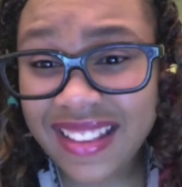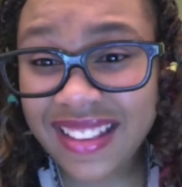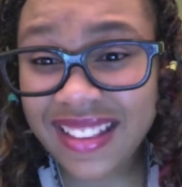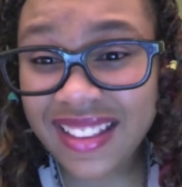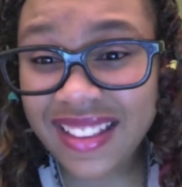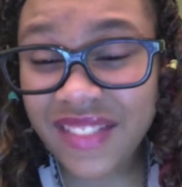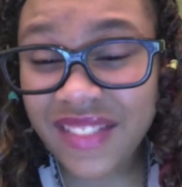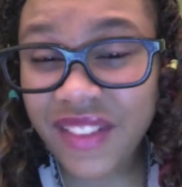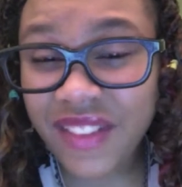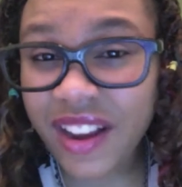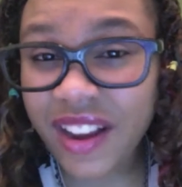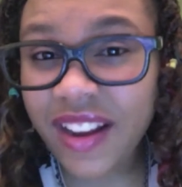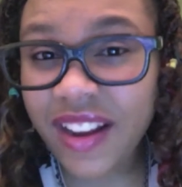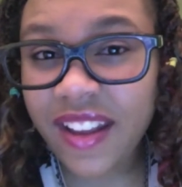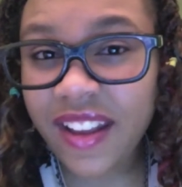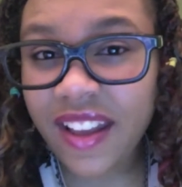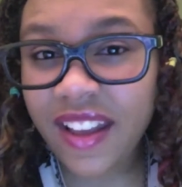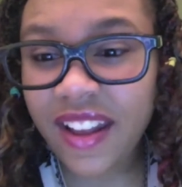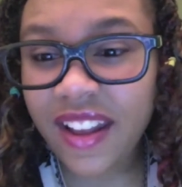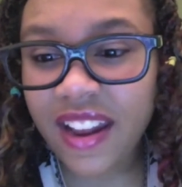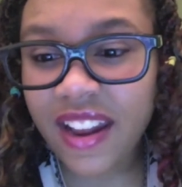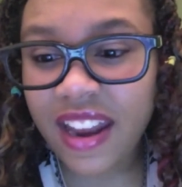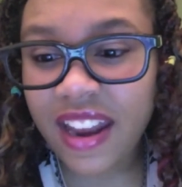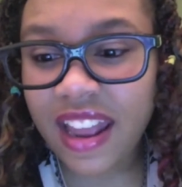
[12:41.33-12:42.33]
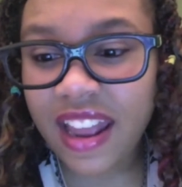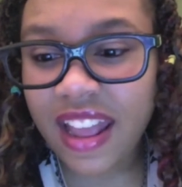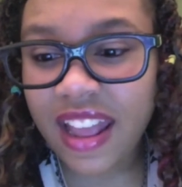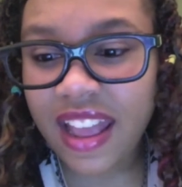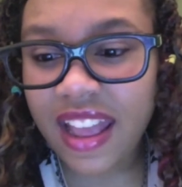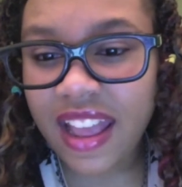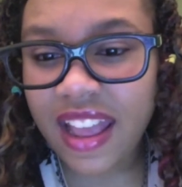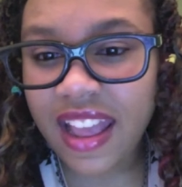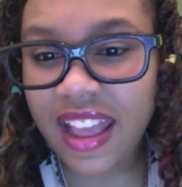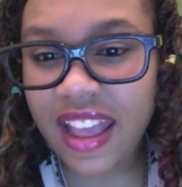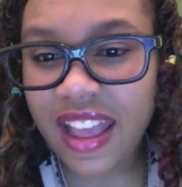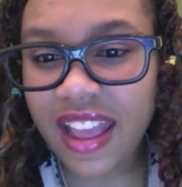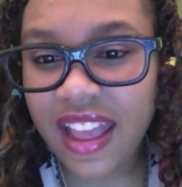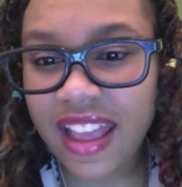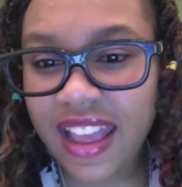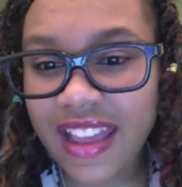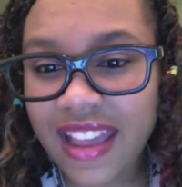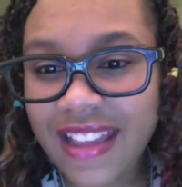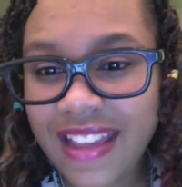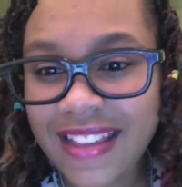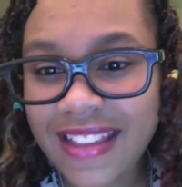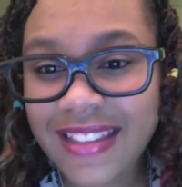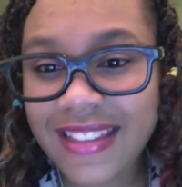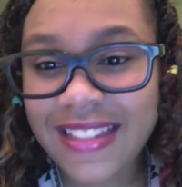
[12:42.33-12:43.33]
Very Good
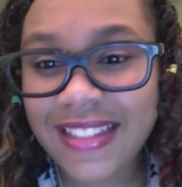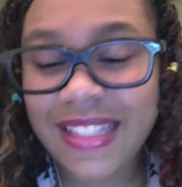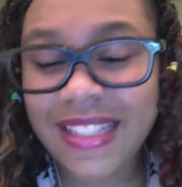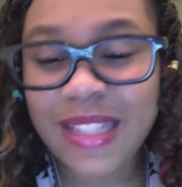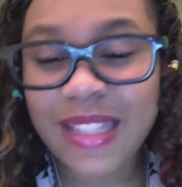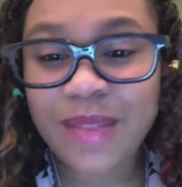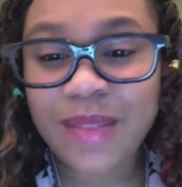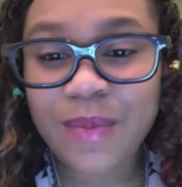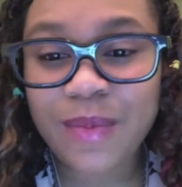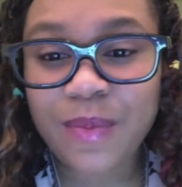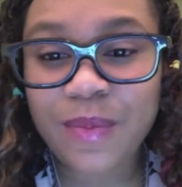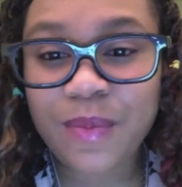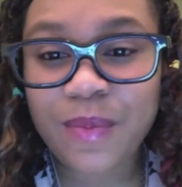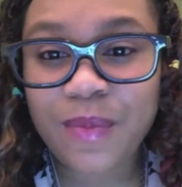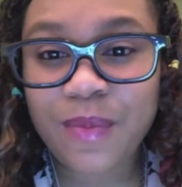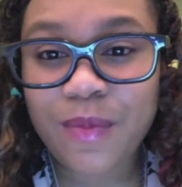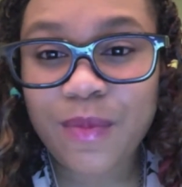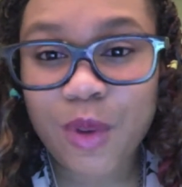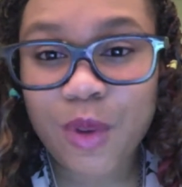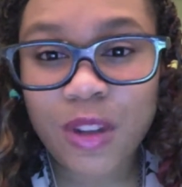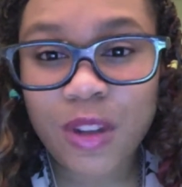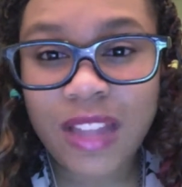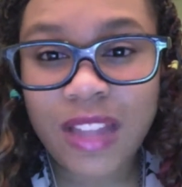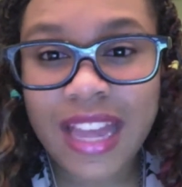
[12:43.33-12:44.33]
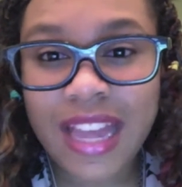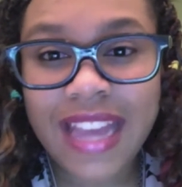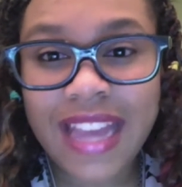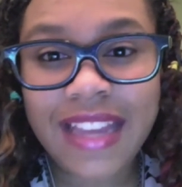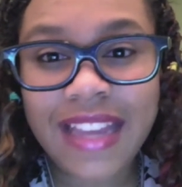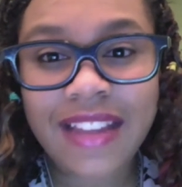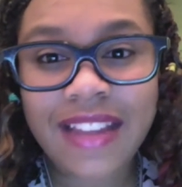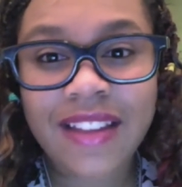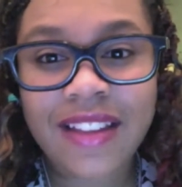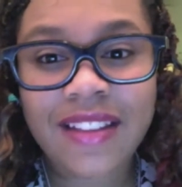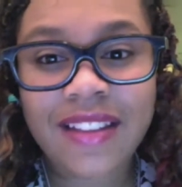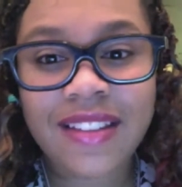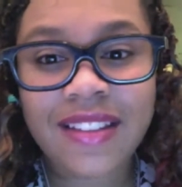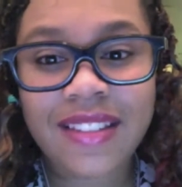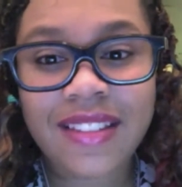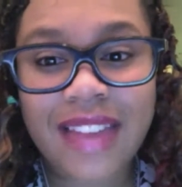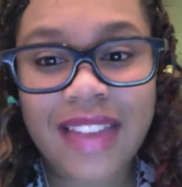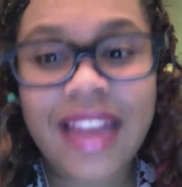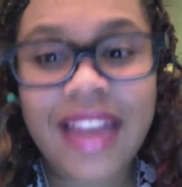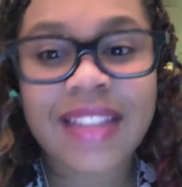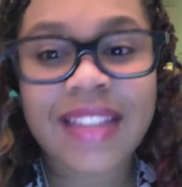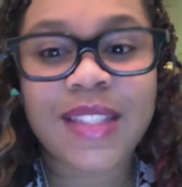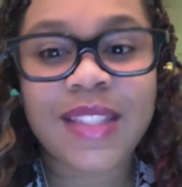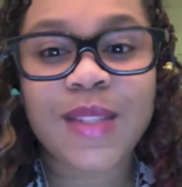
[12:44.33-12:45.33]
is more like,
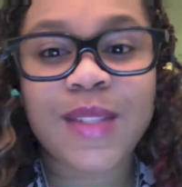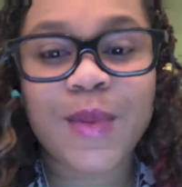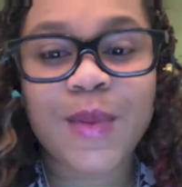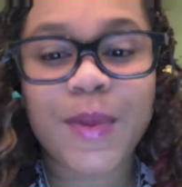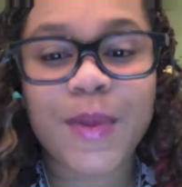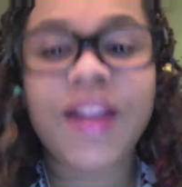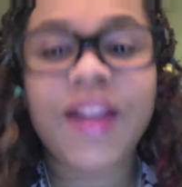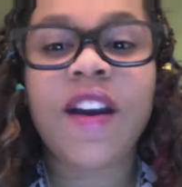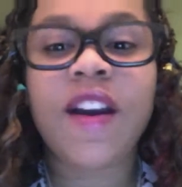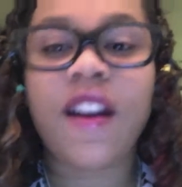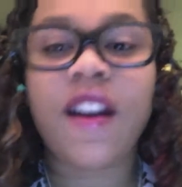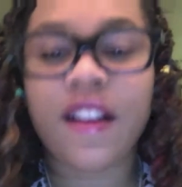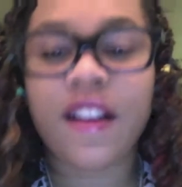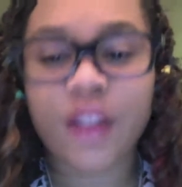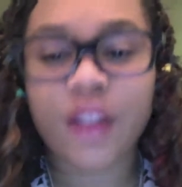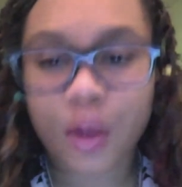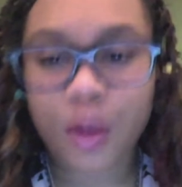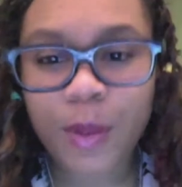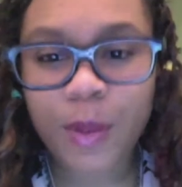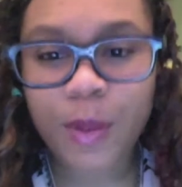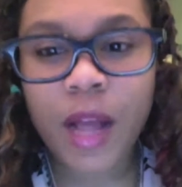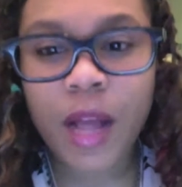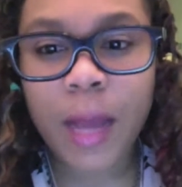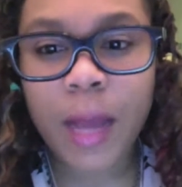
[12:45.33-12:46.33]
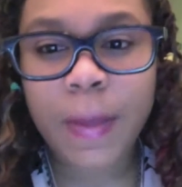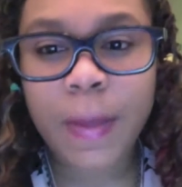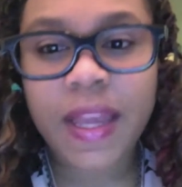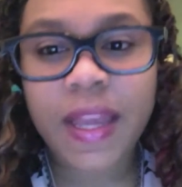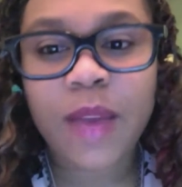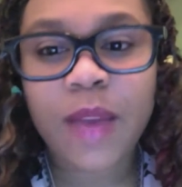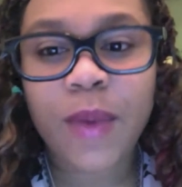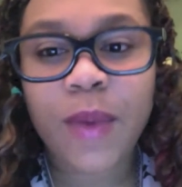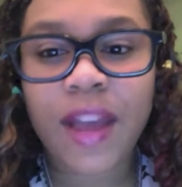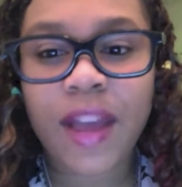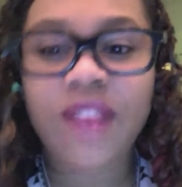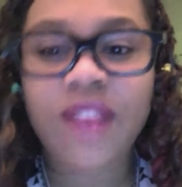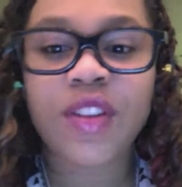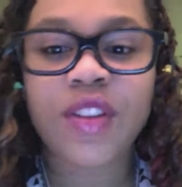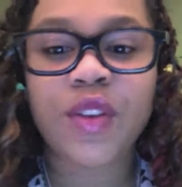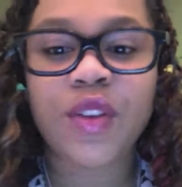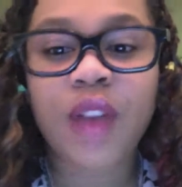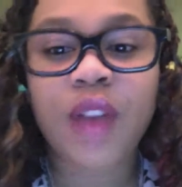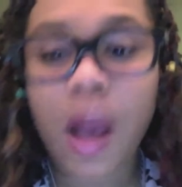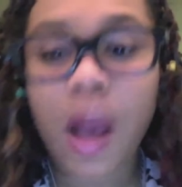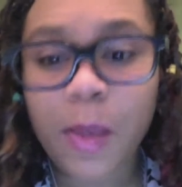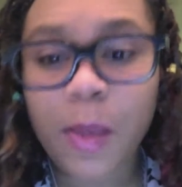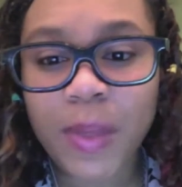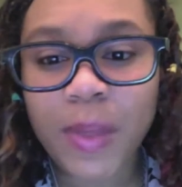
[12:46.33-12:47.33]
yes, we are a new Block B, we have a new
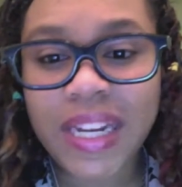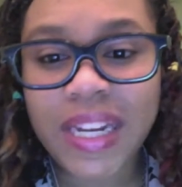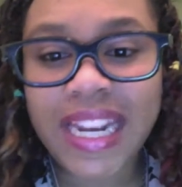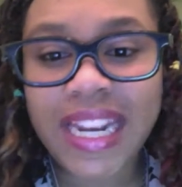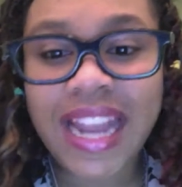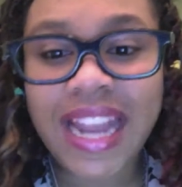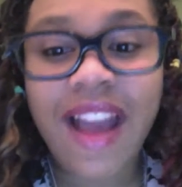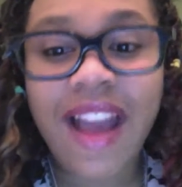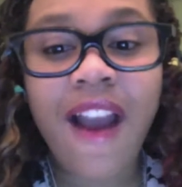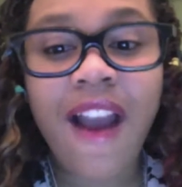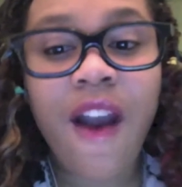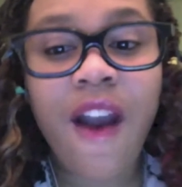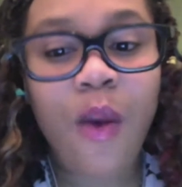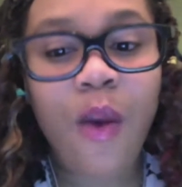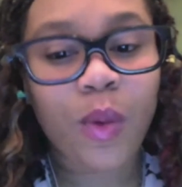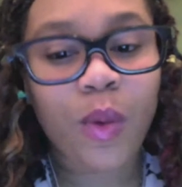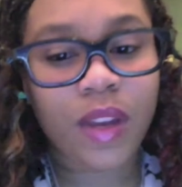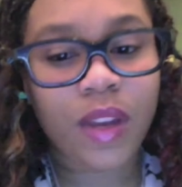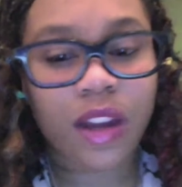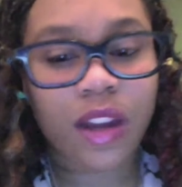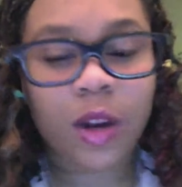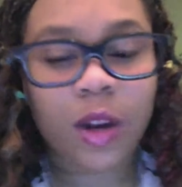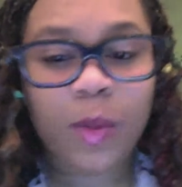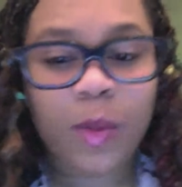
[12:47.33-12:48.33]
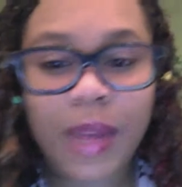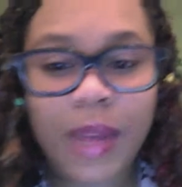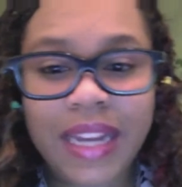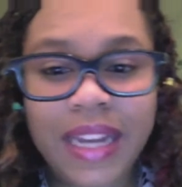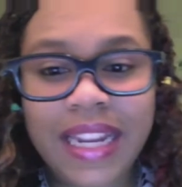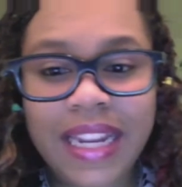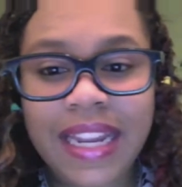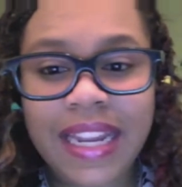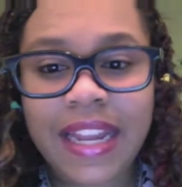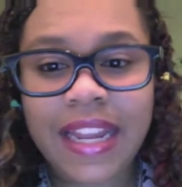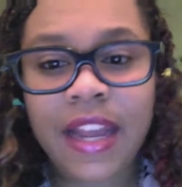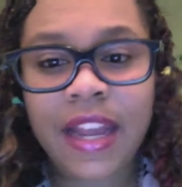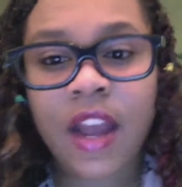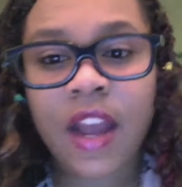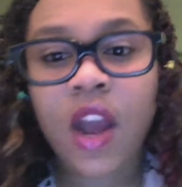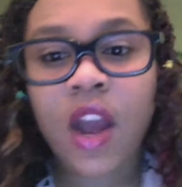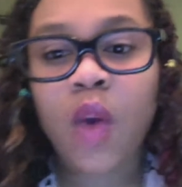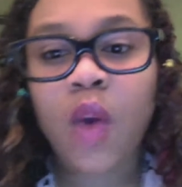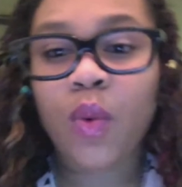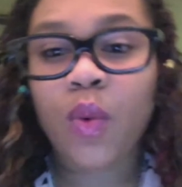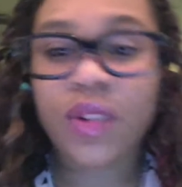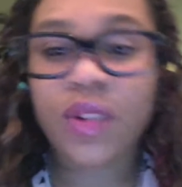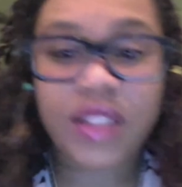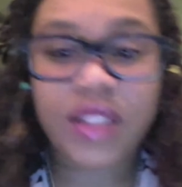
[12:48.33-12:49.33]
company, we got our money,
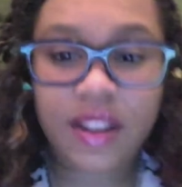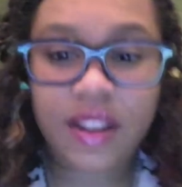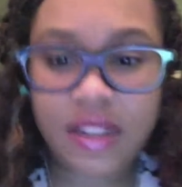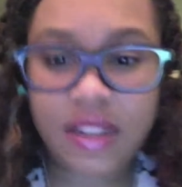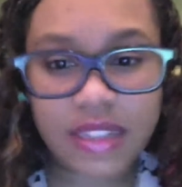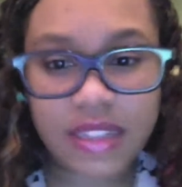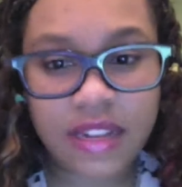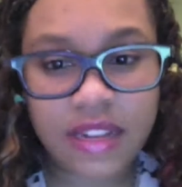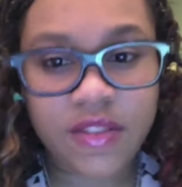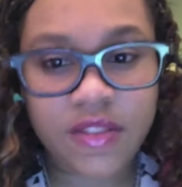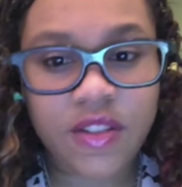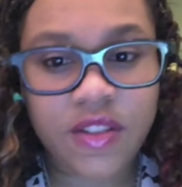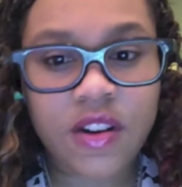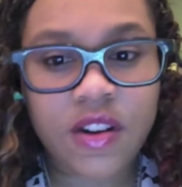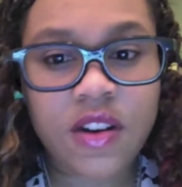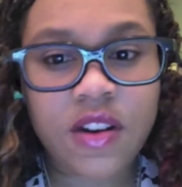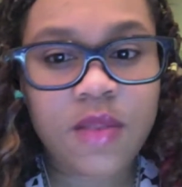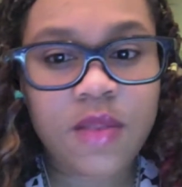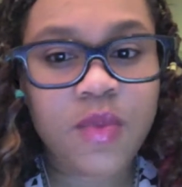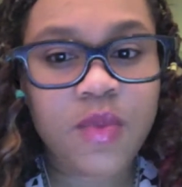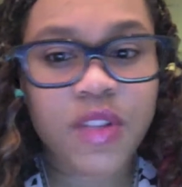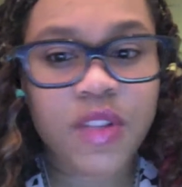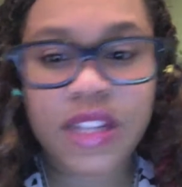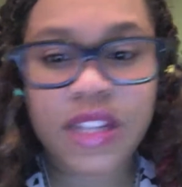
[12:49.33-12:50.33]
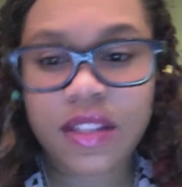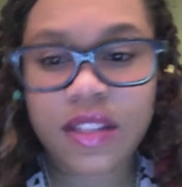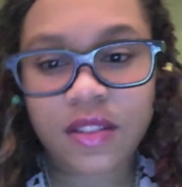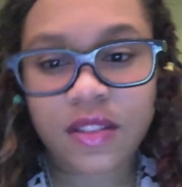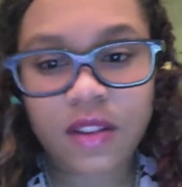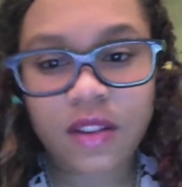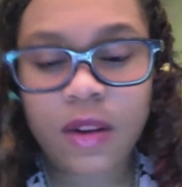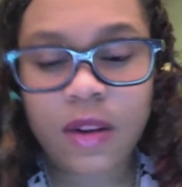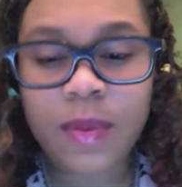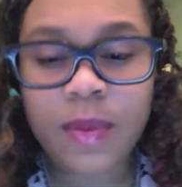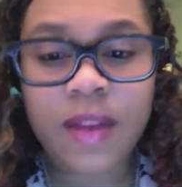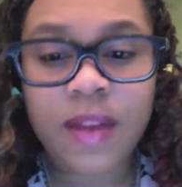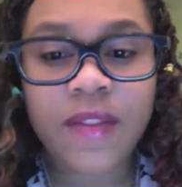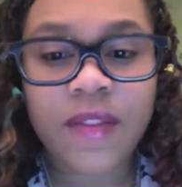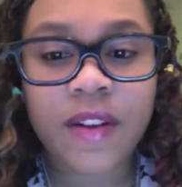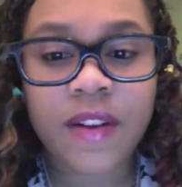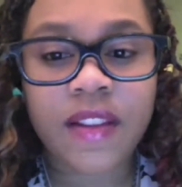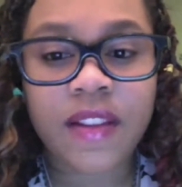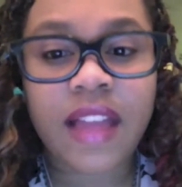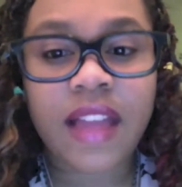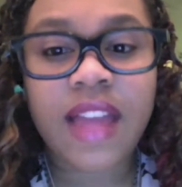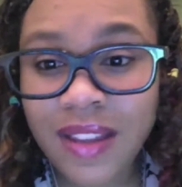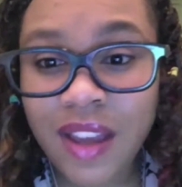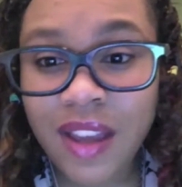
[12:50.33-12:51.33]
we're tearing down Stardom, we're taking Stardom out of our
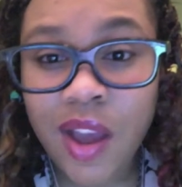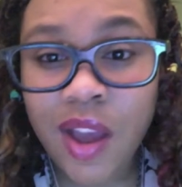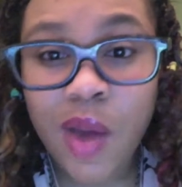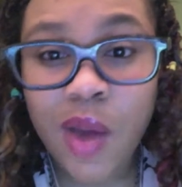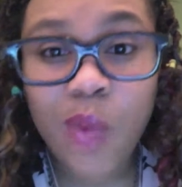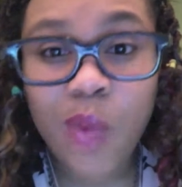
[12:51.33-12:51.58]
lives.